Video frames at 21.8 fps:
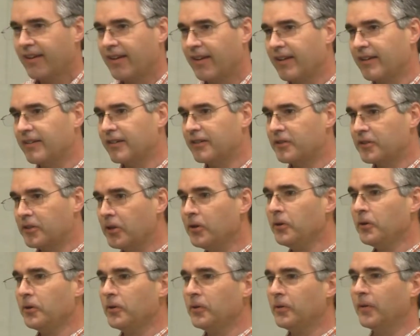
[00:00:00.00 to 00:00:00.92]
into
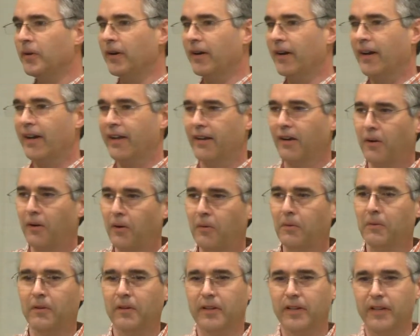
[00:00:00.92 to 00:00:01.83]
two and
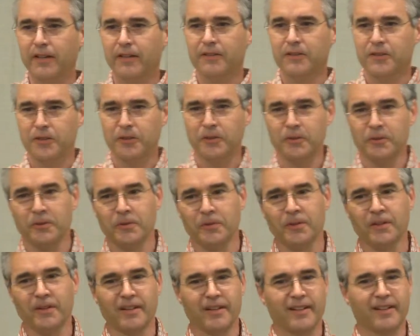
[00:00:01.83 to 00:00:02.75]
only two
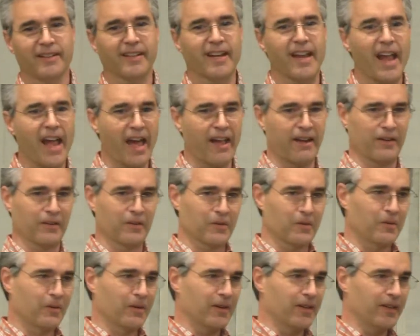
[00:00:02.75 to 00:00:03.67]

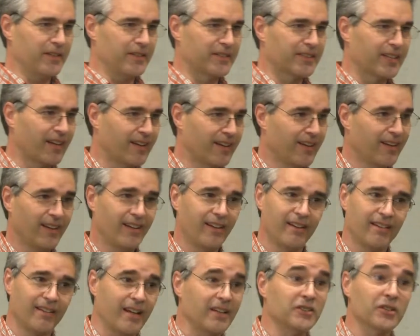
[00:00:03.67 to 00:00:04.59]
categories.
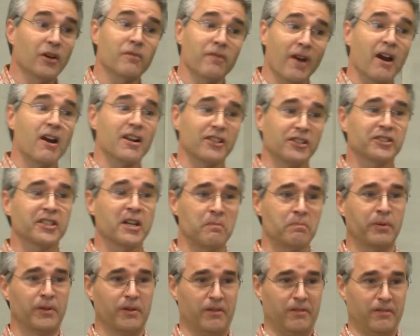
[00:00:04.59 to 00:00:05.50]
Things are very
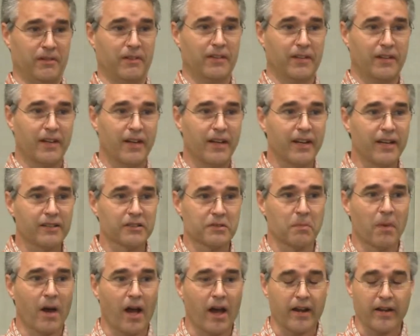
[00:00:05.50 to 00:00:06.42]
simple in his
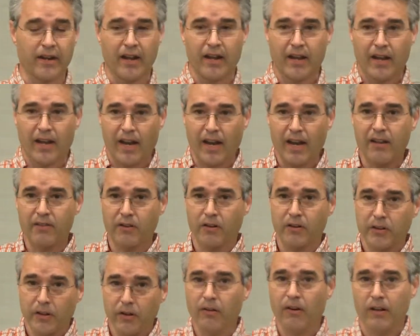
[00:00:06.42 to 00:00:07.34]
mind. Either
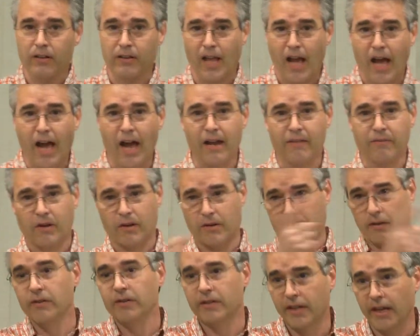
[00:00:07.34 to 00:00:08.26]
you're alive or
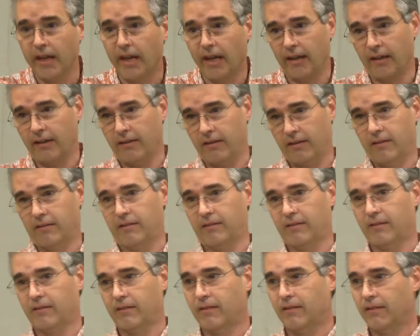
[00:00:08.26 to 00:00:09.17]
you're dead.
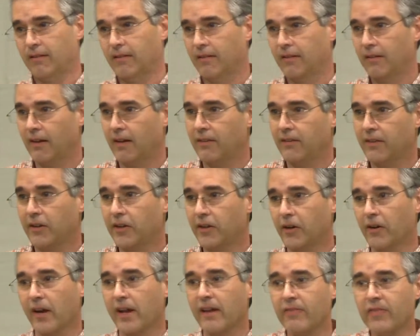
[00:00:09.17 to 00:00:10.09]
Either
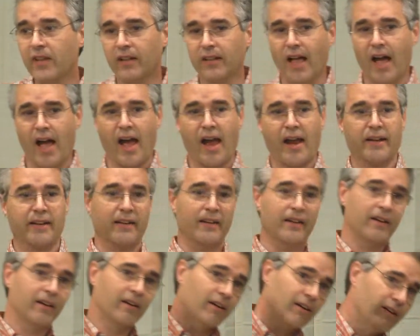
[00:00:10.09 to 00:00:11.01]
you're in the light
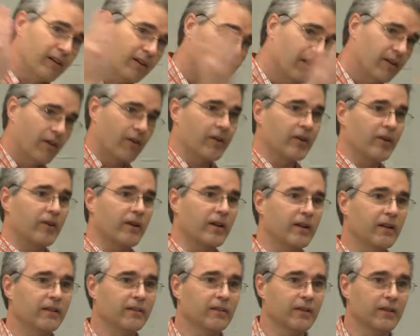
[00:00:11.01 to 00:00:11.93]
or you're
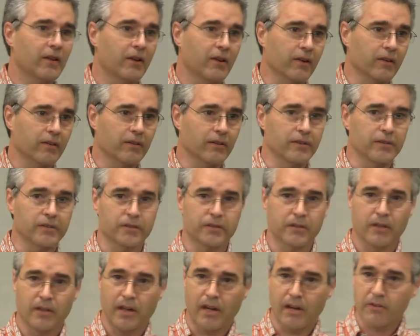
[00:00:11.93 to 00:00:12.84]
in the darkness.
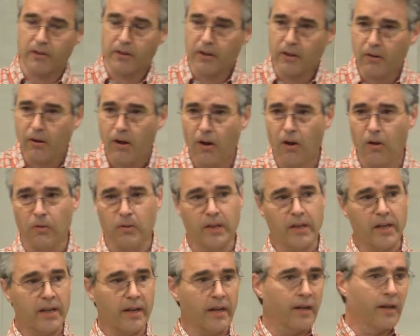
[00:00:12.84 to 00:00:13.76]
Either you're
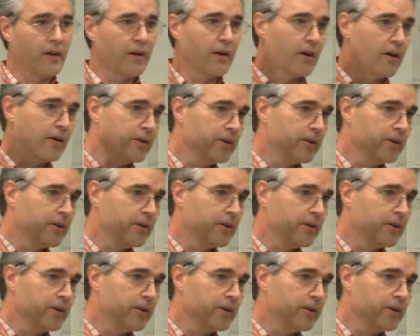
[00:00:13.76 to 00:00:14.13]
holy or